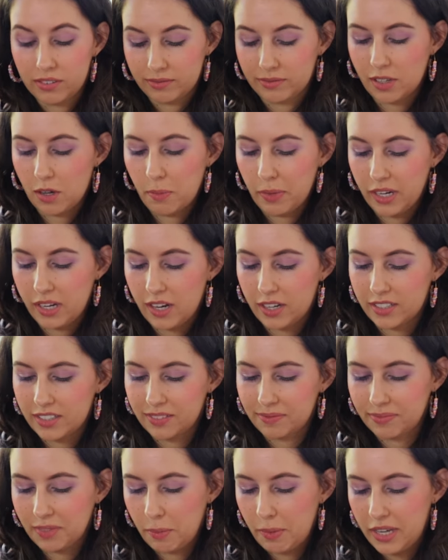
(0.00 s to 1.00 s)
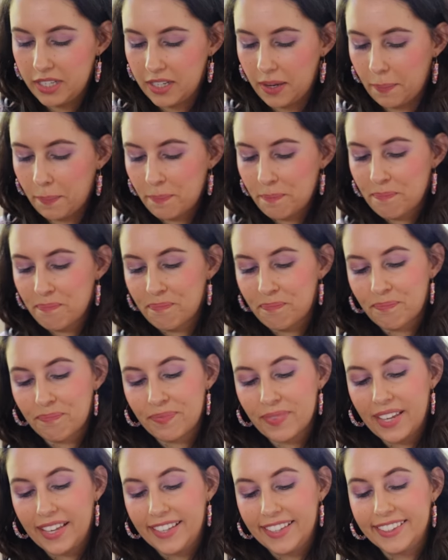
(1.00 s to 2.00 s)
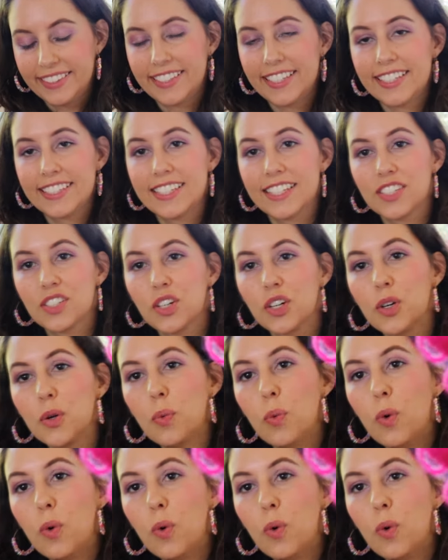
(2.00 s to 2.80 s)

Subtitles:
oh my gosh, amazing. This is her